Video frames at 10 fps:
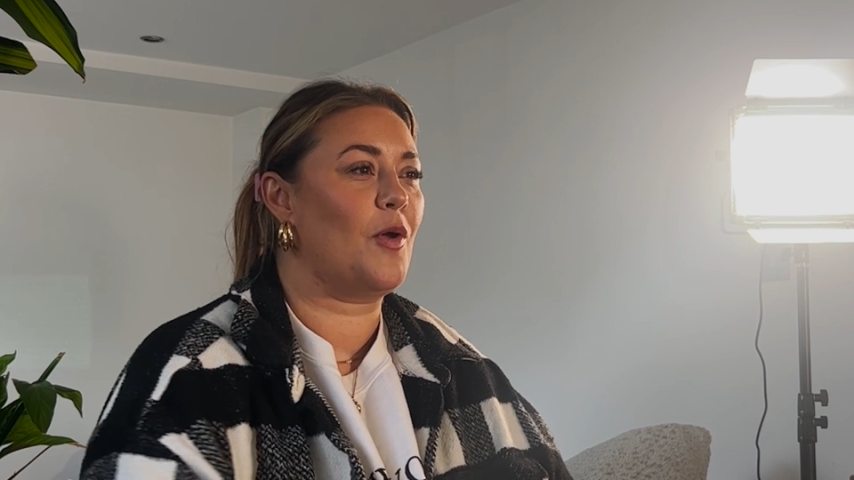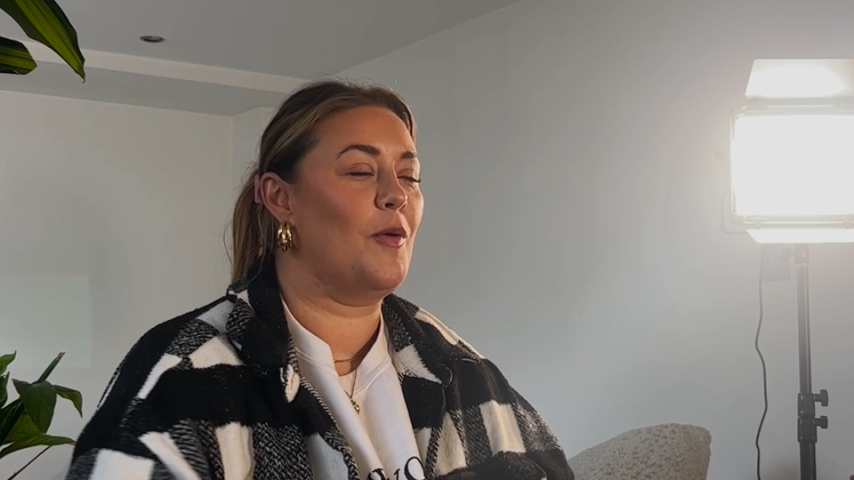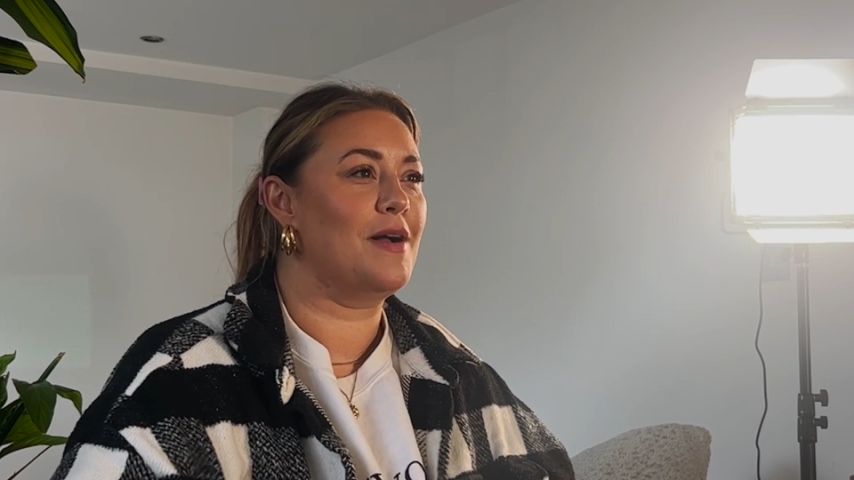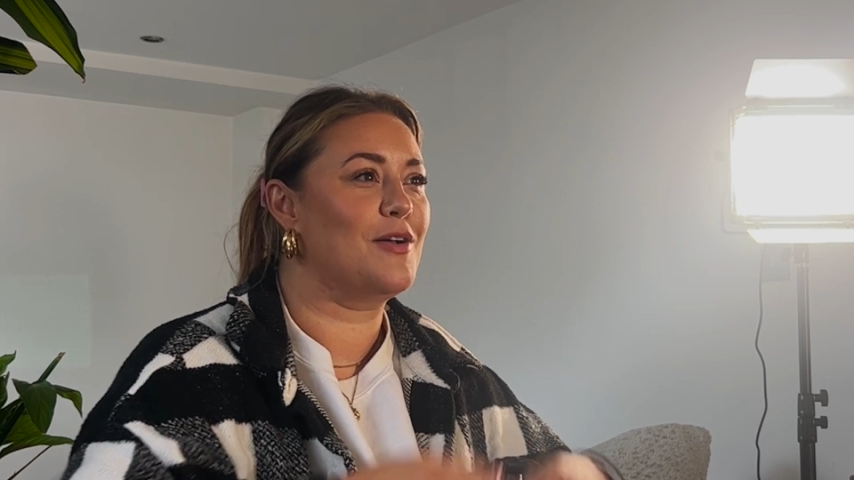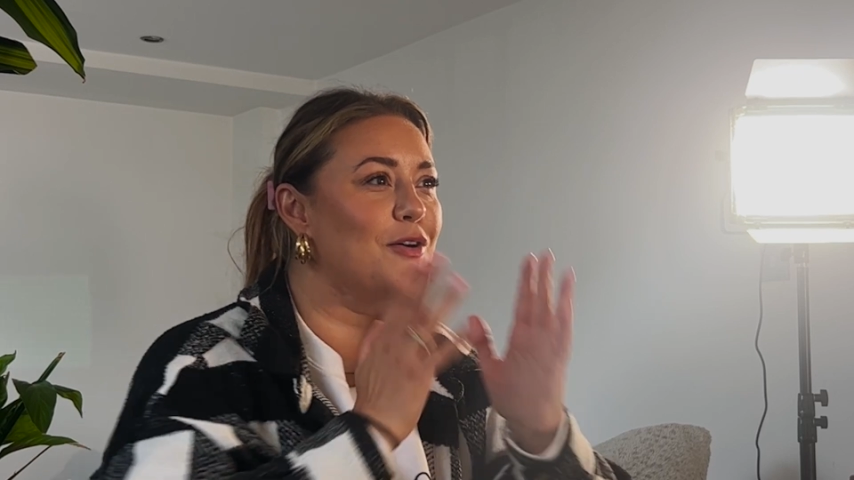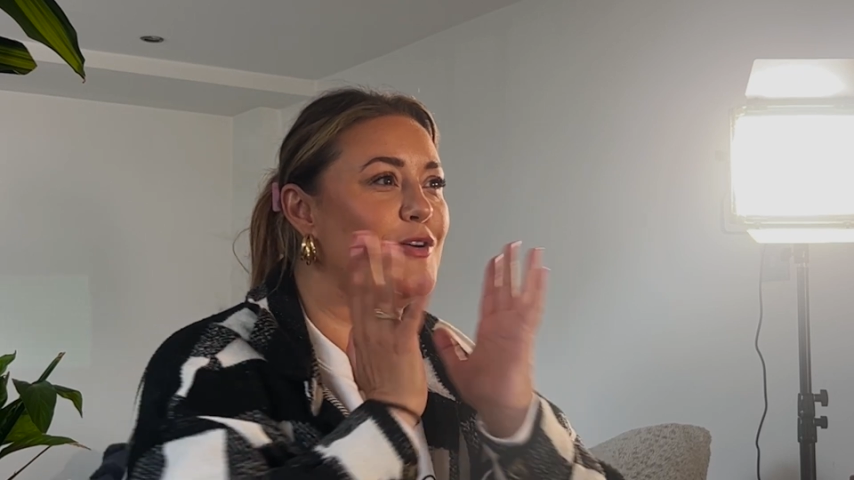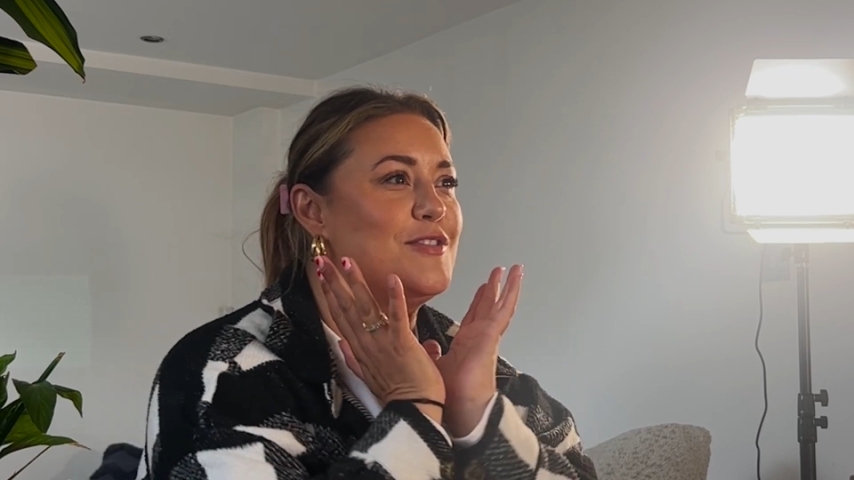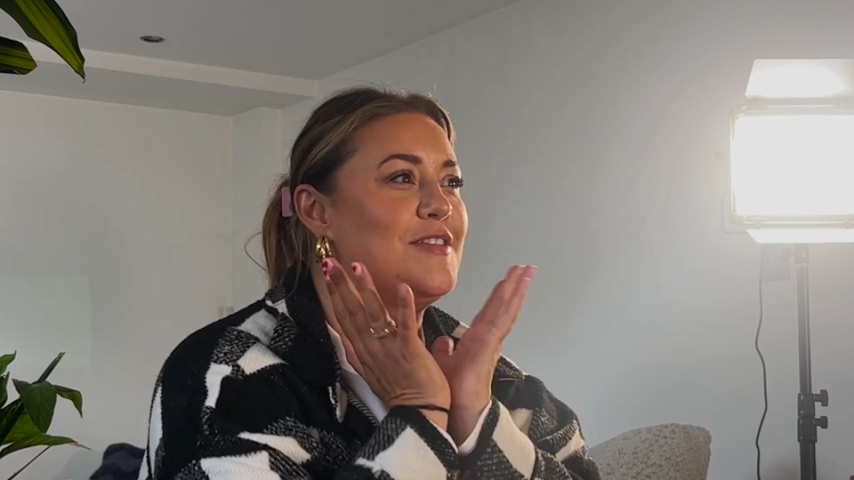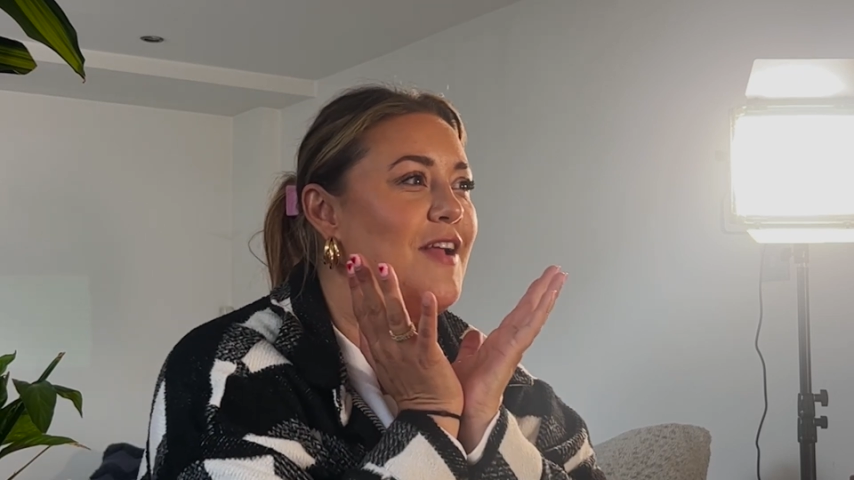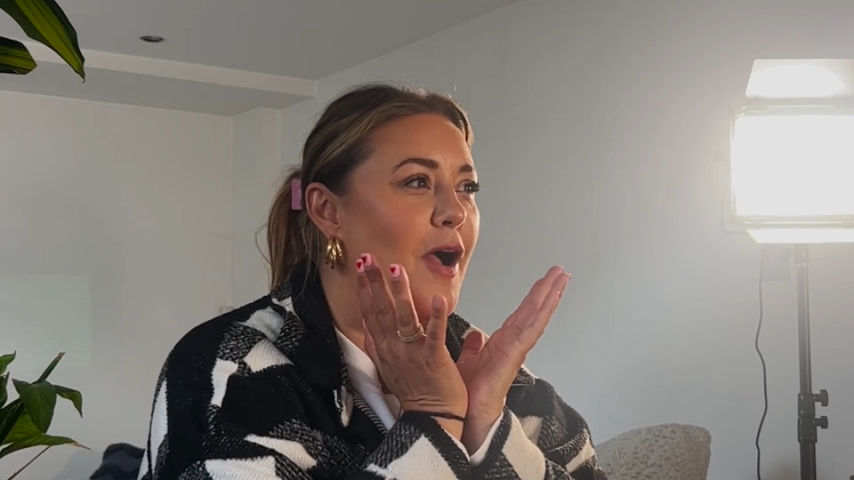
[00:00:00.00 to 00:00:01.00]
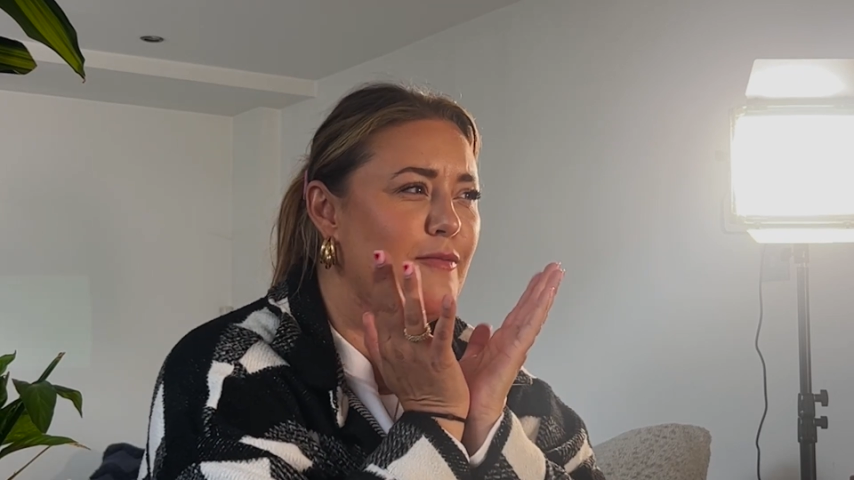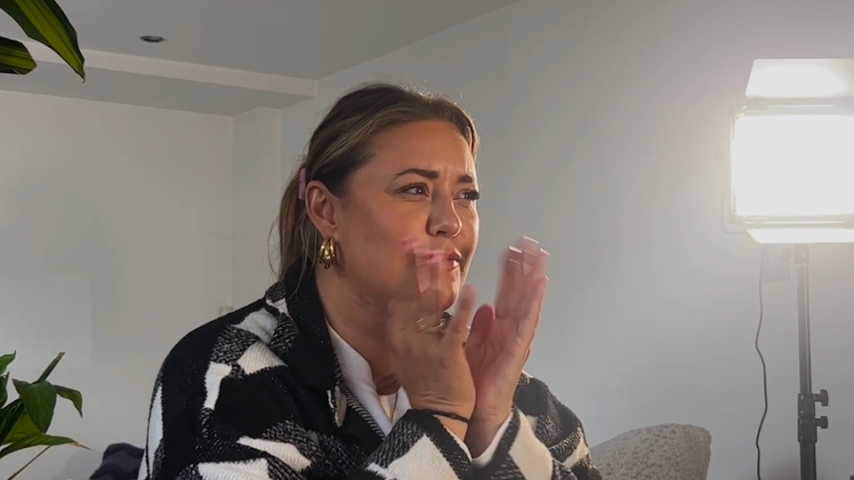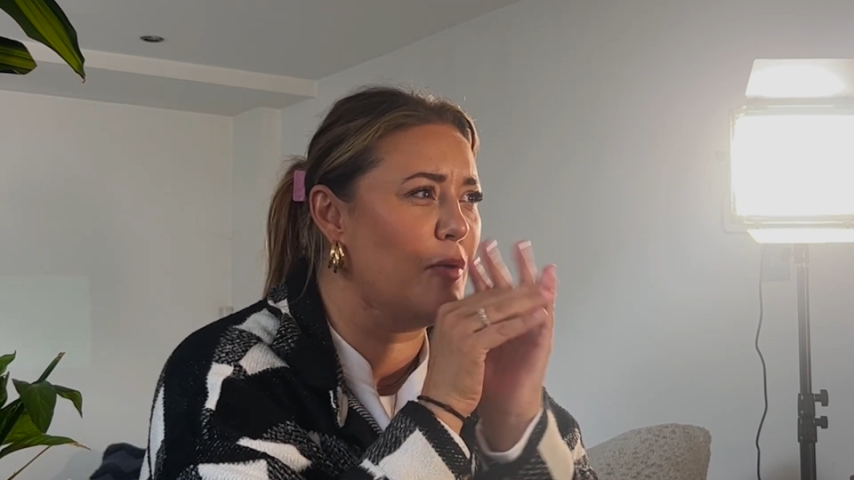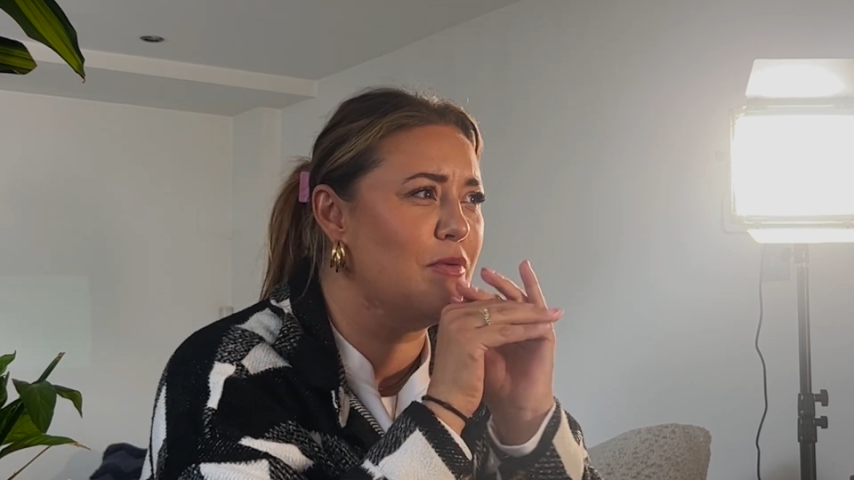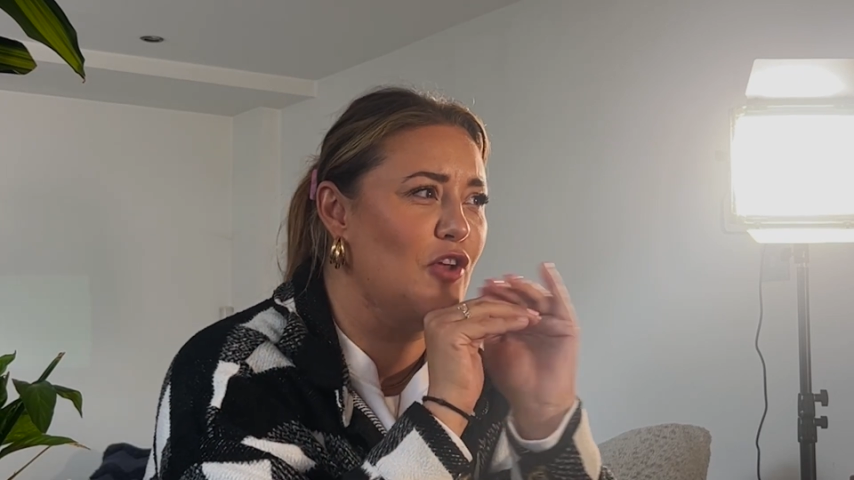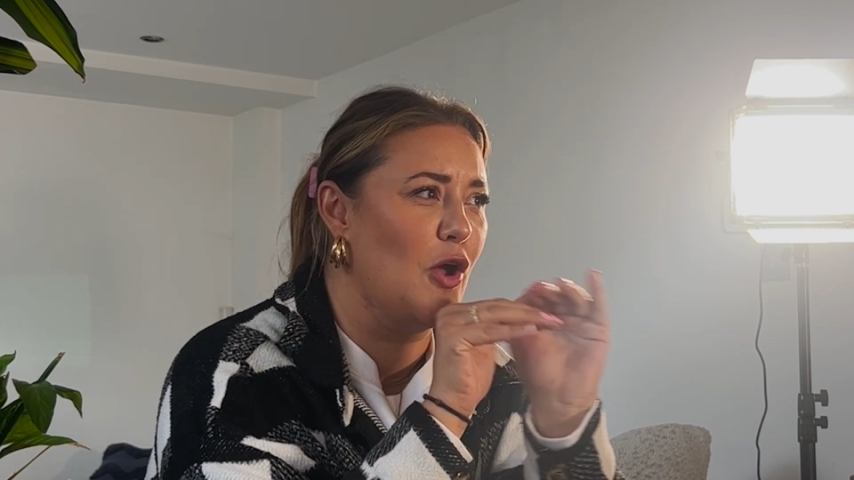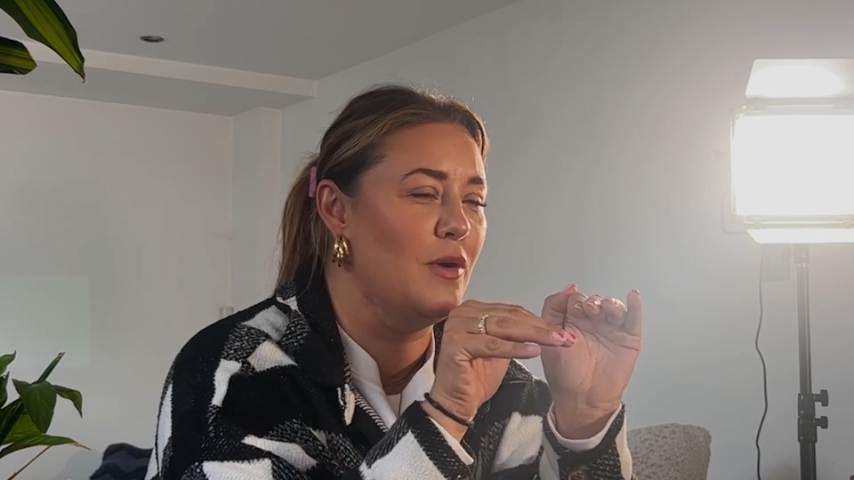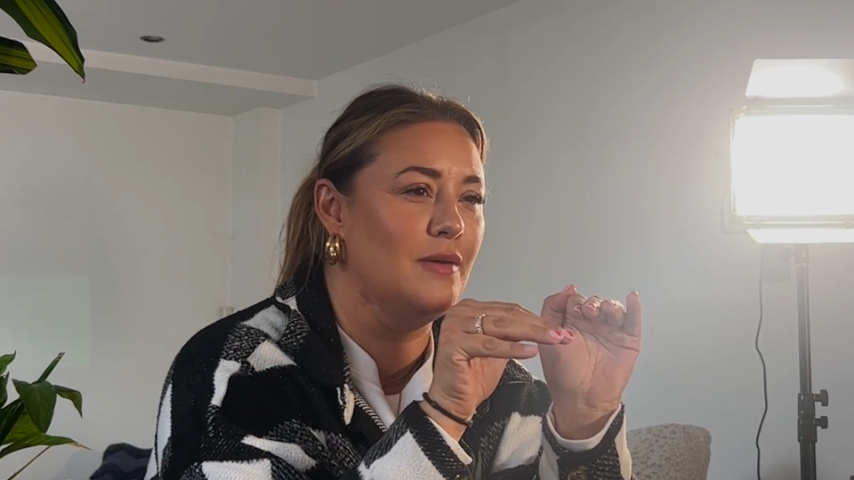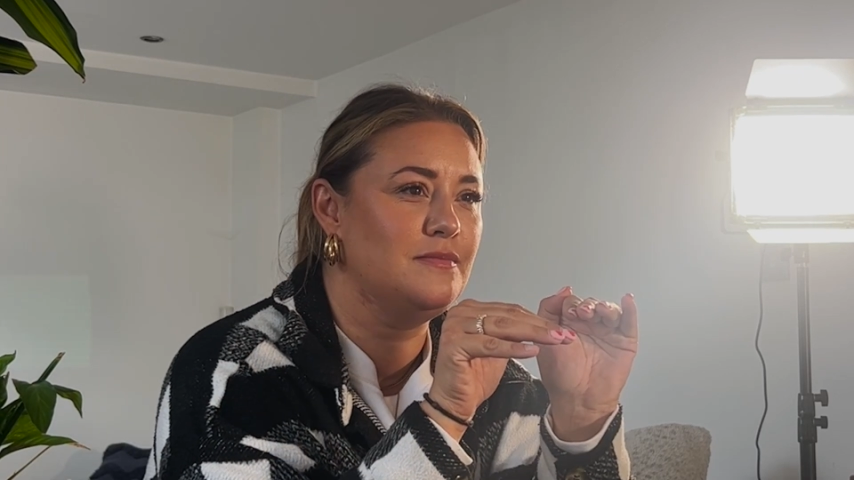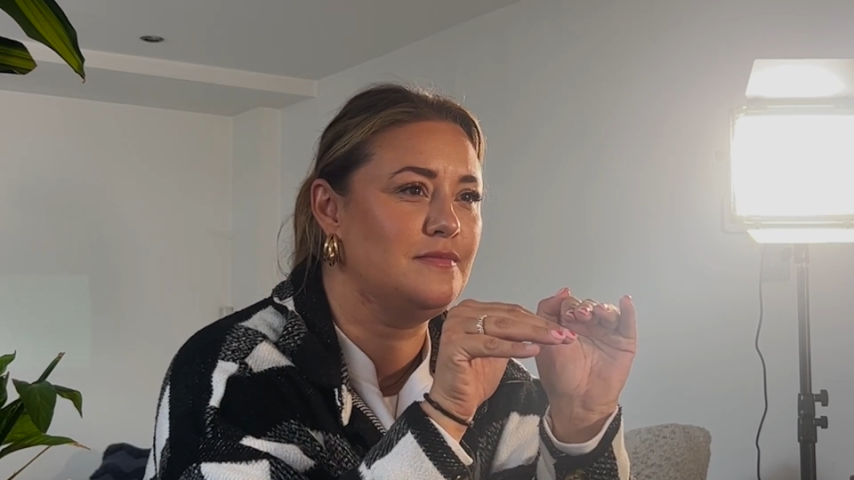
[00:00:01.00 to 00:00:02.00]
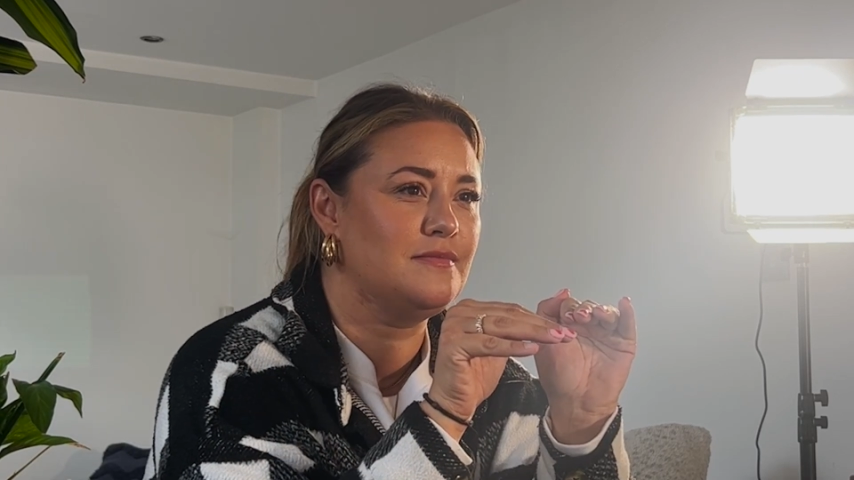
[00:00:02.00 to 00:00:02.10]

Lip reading: Oh my God. I'm going with no one.